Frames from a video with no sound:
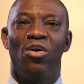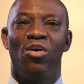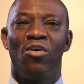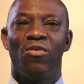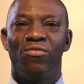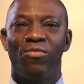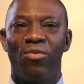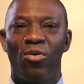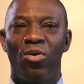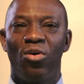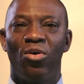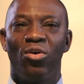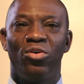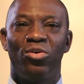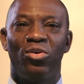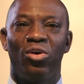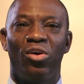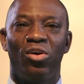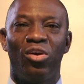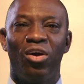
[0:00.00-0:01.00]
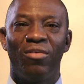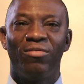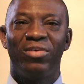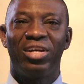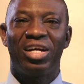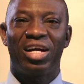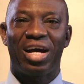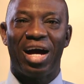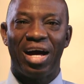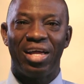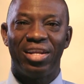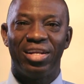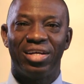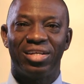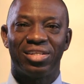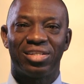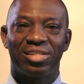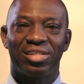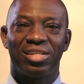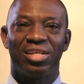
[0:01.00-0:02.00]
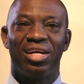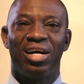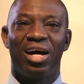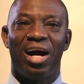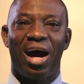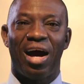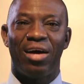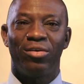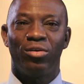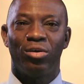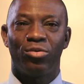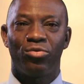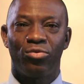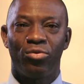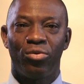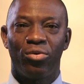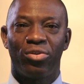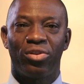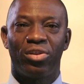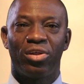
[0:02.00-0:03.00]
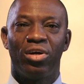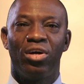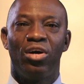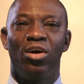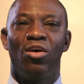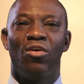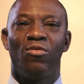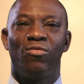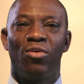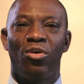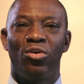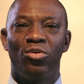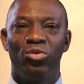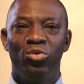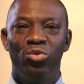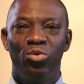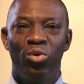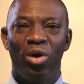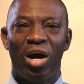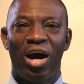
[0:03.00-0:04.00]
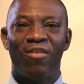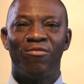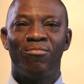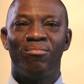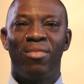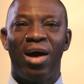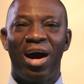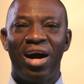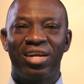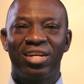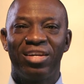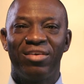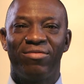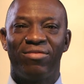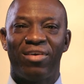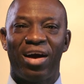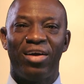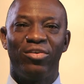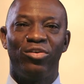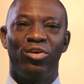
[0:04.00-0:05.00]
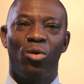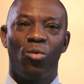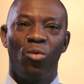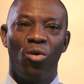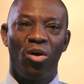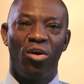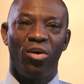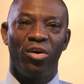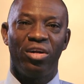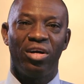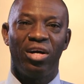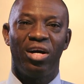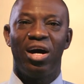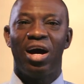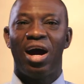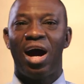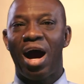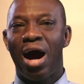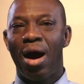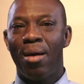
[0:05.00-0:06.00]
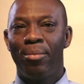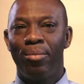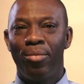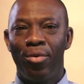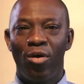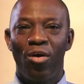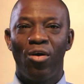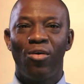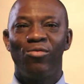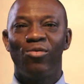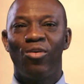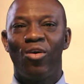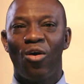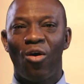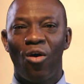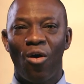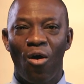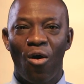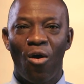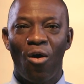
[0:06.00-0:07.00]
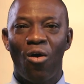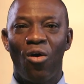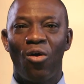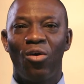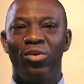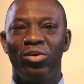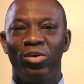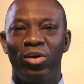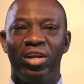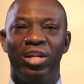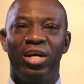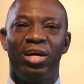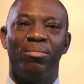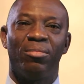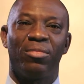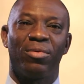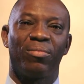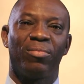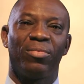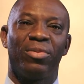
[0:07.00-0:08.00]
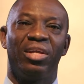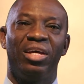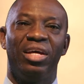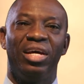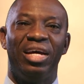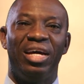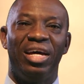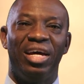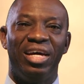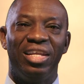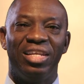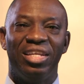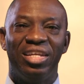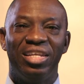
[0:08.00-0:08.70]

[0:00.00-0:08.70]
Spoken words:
for your loving kindness and your truth. For you have magnified your word above all your name. In the